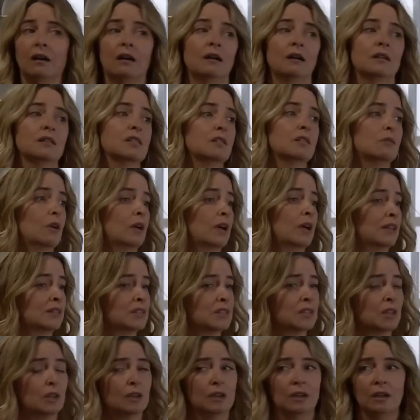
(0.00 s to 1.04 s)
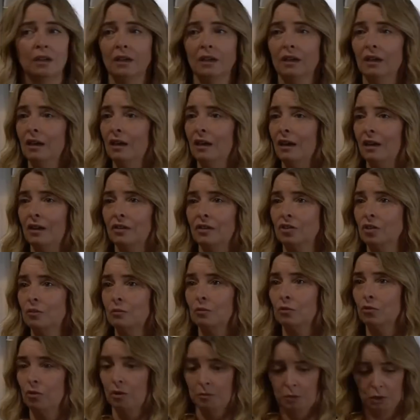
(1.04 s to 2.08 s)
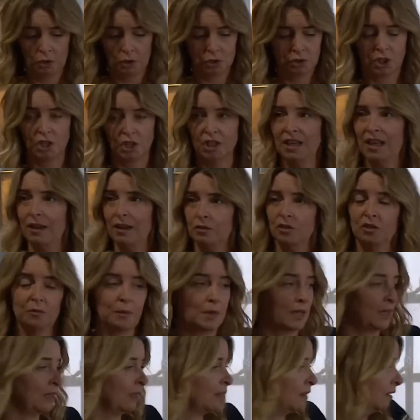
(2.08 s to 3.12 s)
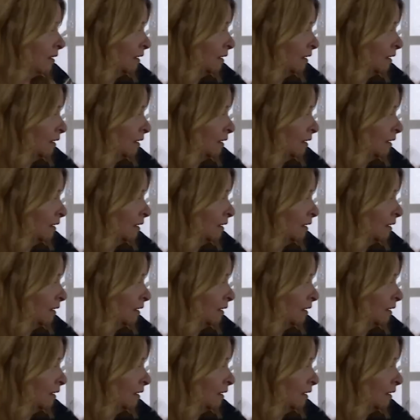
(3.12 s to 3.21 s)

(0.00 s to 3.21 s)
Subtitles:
That's the wrong answer. Some groom you're turning out to be.